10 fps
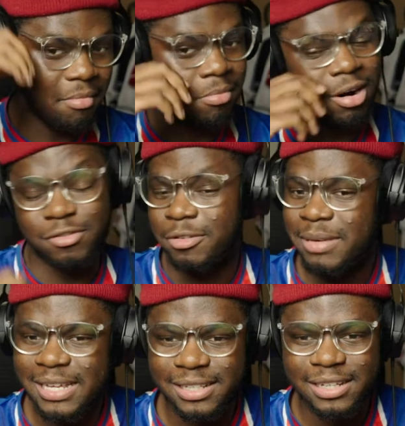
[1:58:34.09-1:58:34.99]
Well, for
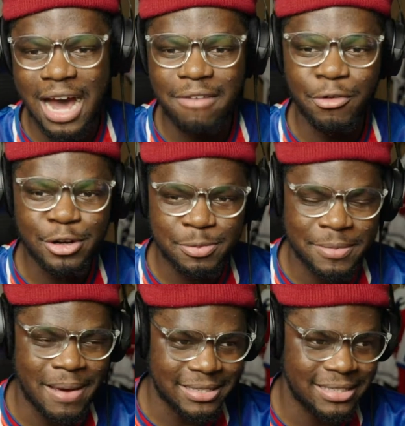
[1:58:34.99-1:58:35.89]
me, I've always
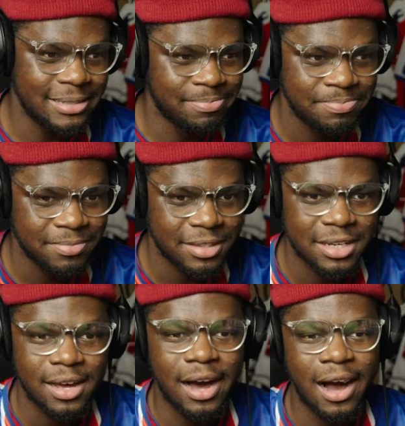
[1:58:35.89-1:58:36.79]
been Messi.
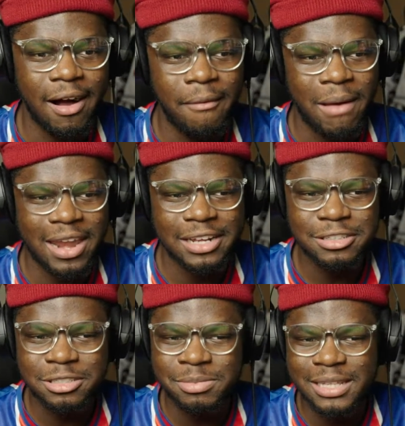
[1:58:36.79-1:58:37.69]
And I
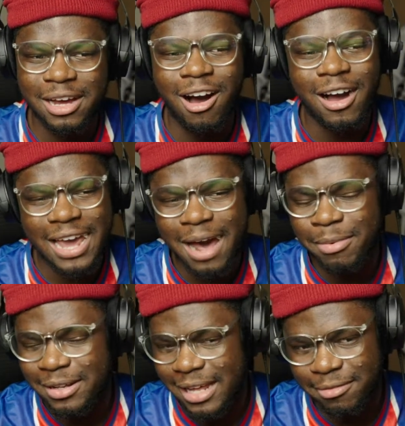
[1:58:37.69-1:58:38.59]
used to be like, oh yeah,
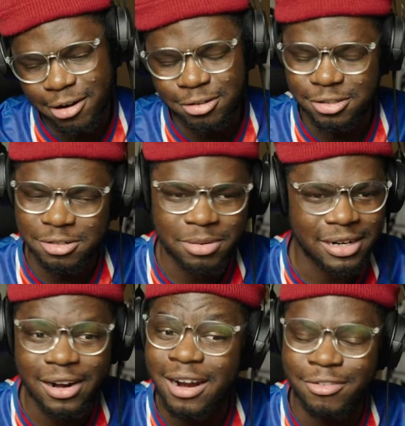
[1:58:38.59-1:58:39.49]
but like Ronaldo's good. But
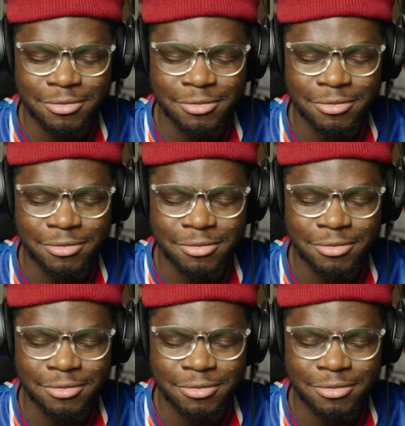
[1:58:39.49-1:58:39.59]
no.